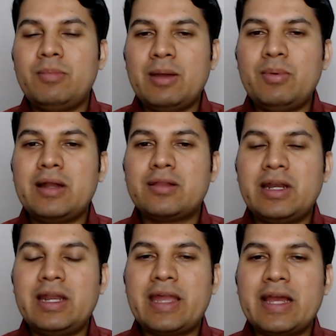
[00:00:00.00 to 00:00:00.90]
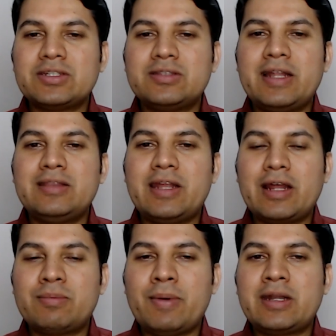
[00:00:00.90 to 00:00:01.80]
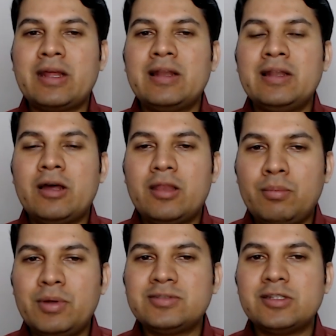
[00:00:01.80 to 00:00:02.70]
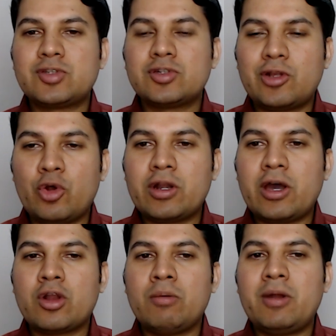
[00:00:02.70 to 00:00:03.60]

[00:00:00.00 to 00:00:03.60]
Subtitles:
Maybe it's an indication that they're expecting the business to slow down a